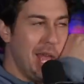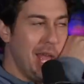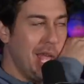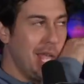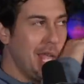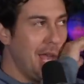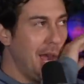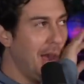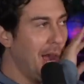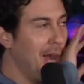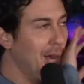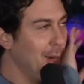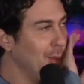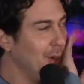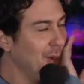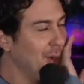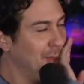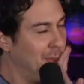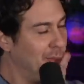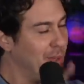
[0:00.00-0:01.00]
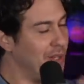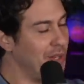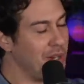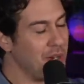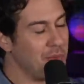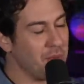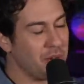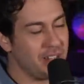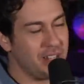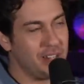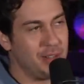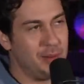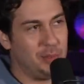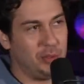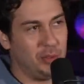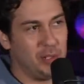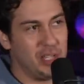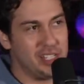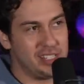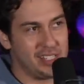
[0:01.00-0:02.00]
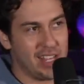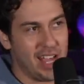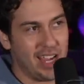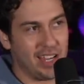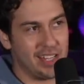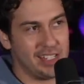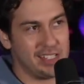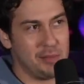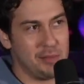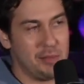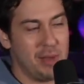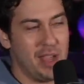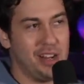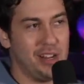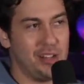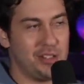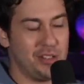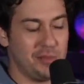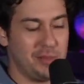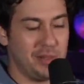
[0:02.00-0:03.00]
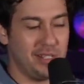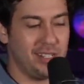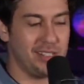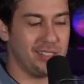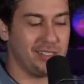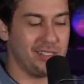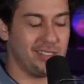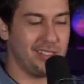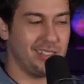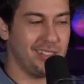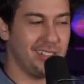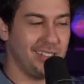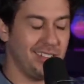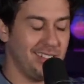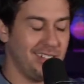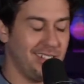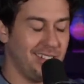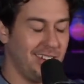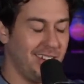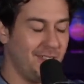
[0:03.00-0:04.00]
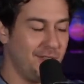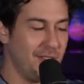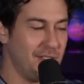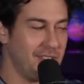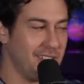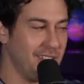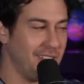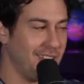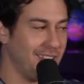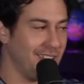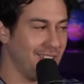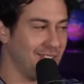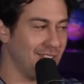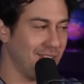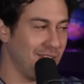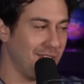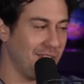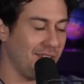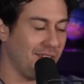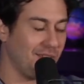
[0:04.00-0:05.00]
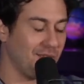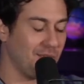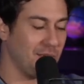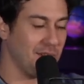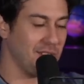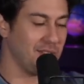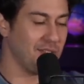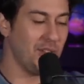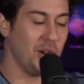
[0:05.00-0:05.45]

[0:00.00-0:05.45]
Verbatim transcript: Yeah, we're we're gonna employ Zach as a manager because obviously things are going off the rails.